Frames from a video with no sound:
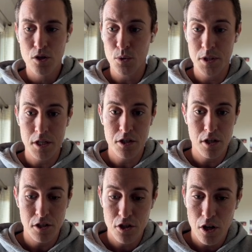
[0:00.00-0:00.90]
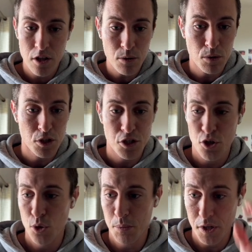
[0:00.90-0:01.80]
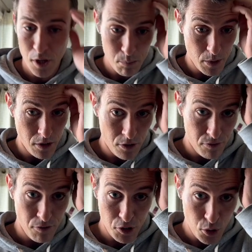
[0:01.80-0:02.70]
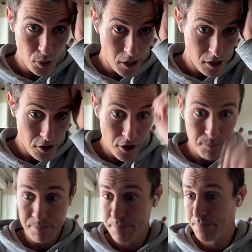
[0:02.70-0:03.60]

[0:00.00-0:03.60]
So once that's done installing, we'll just open it up in our favorite code editor.